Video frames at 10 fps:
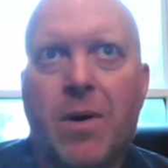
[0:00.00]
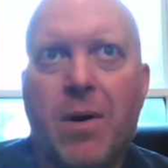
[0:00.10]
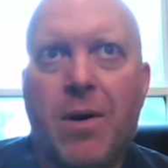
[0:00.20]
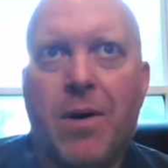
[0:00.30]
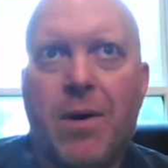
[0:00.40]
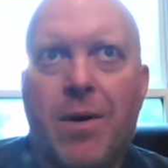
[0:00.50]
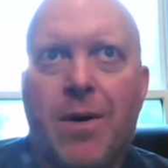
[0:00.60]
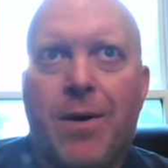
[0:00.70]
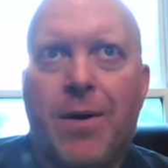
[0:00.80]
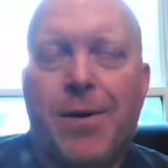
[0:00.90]

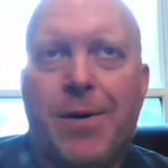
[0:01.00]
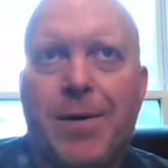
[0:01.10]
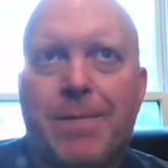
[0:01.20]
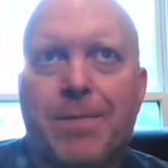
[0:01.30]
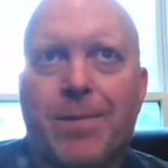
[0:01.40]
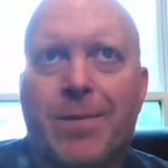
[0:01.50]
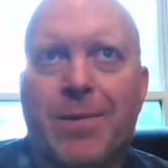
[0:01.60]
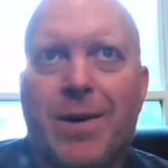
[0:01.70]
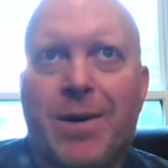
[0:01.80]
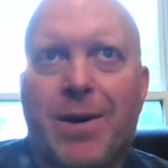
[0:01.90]

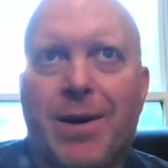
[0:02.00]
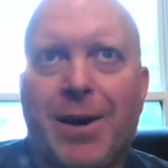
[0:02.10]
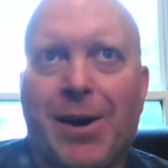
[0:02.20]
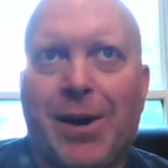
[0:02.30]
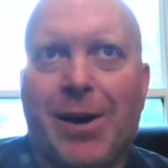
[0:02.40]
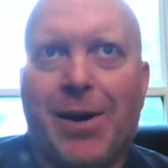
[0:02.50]
Nothing is said.